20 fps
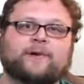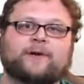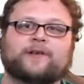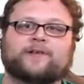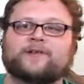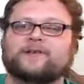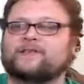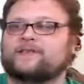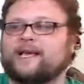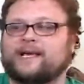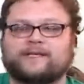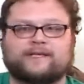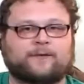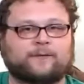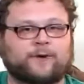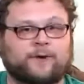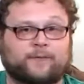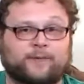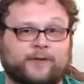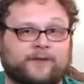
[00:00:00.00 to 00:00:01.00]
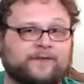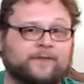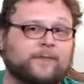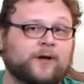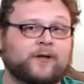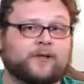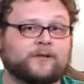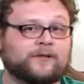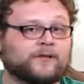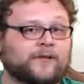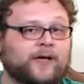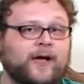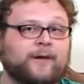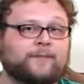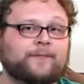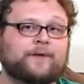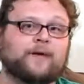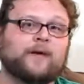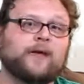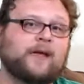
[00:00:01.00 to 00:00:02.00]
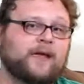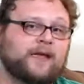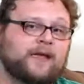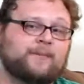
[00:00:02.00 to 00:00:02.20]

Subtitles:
punishes decks that want to play Smuggler's Copter,